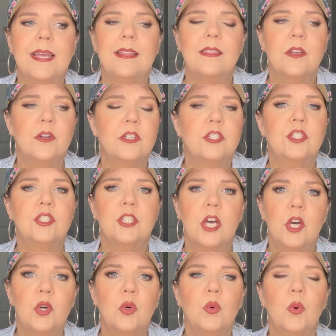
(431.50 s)
There is
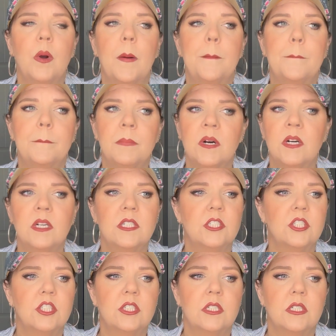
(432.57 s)
so
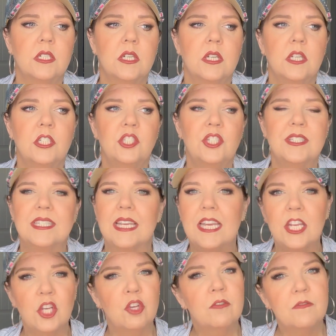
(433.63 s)
much just
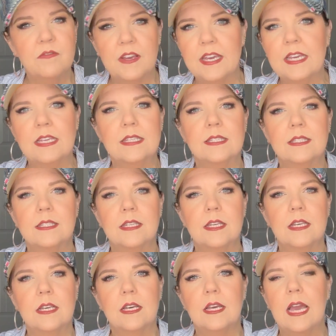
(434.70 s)
in your face,
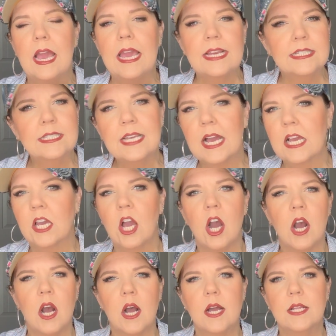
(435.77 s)

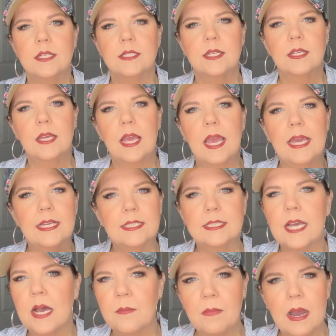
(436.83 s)
anti-God,
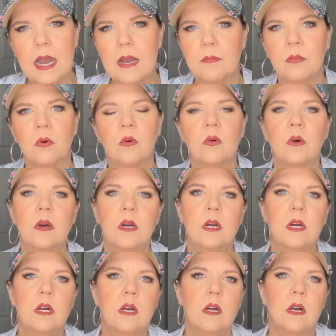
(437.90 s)
anti-Bible,
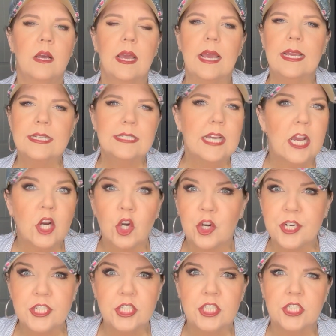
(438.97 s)

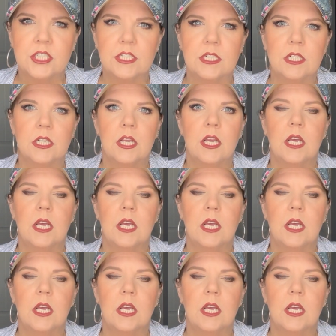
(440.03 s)
anti-Christian.